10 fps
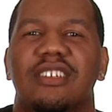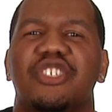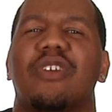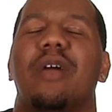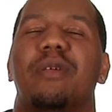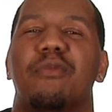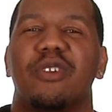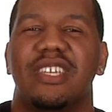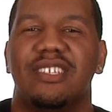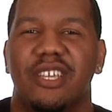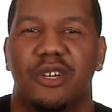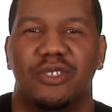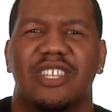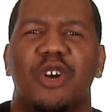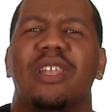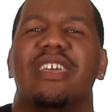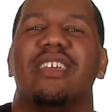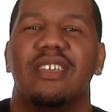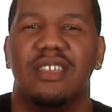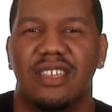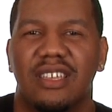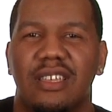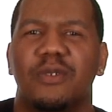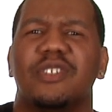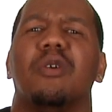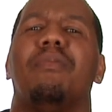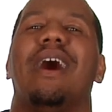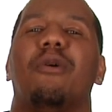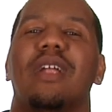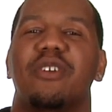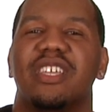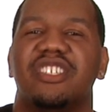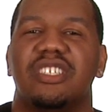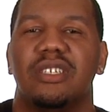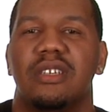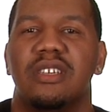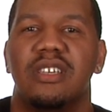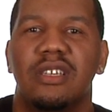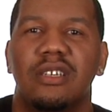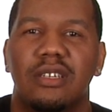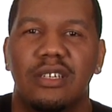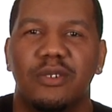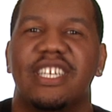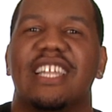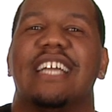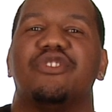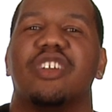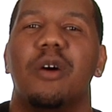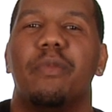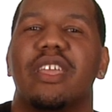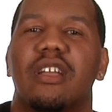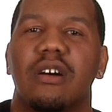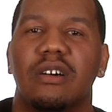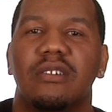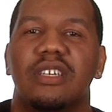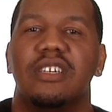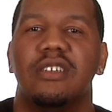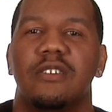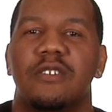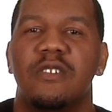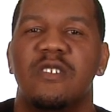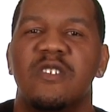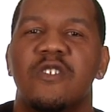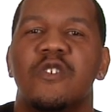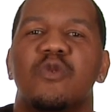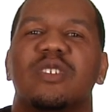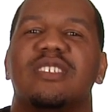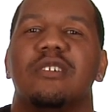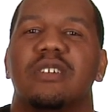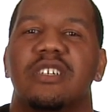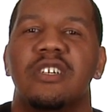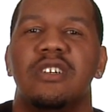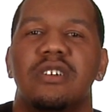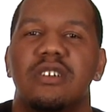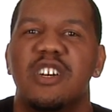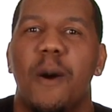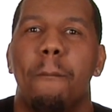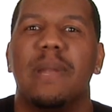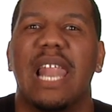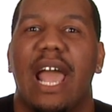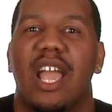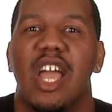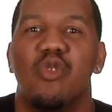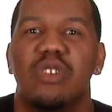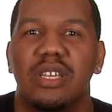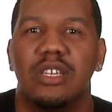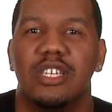Describe it in more detail, slowly. Was there a power outage? Was the electric company called? Was there a blackout?